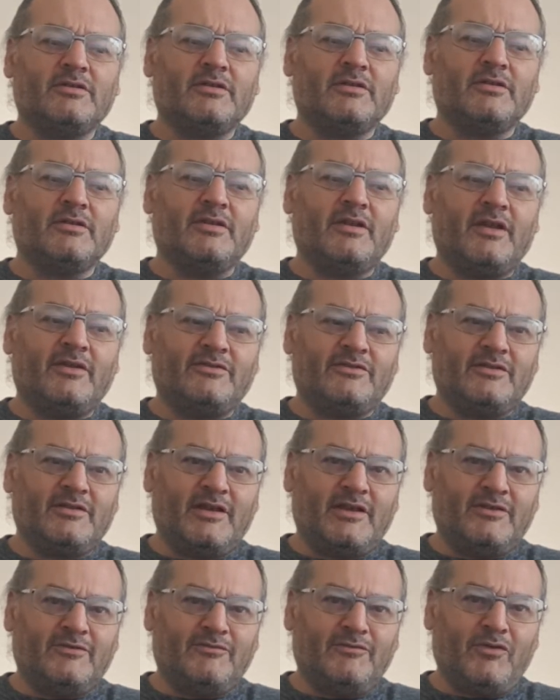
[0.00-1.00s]

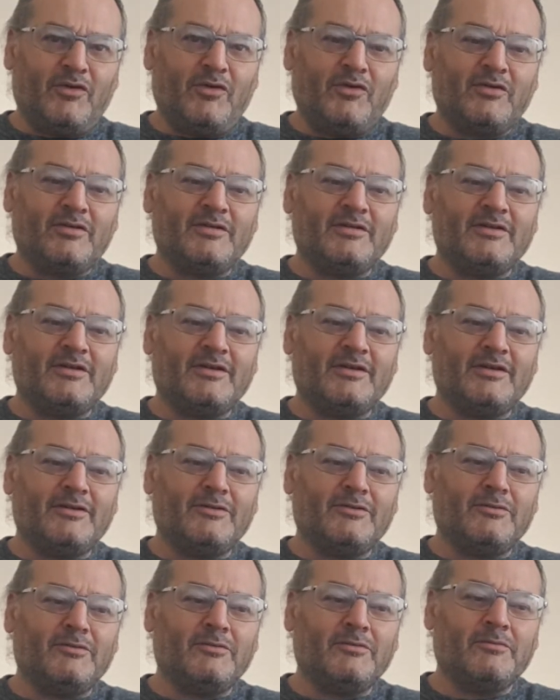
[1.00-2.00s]
yesterday's vlog,
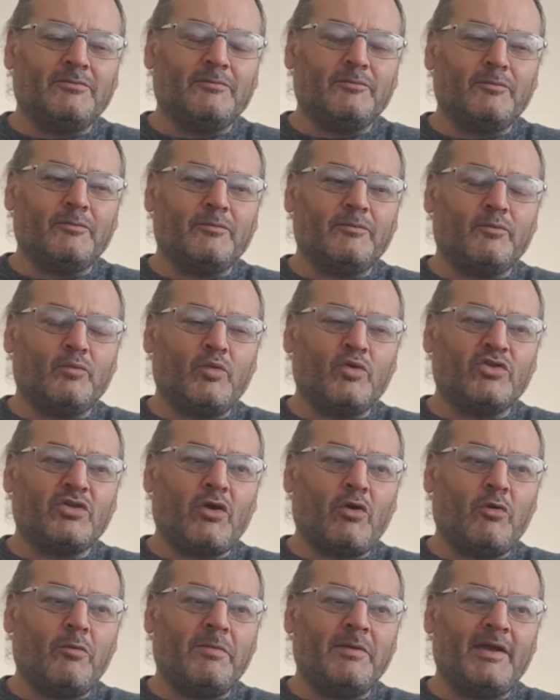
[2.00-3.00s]
which I
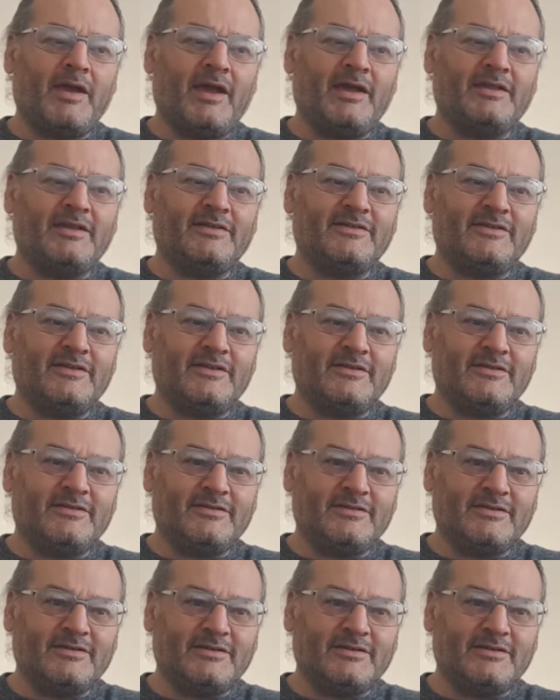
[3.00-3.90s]
will be editing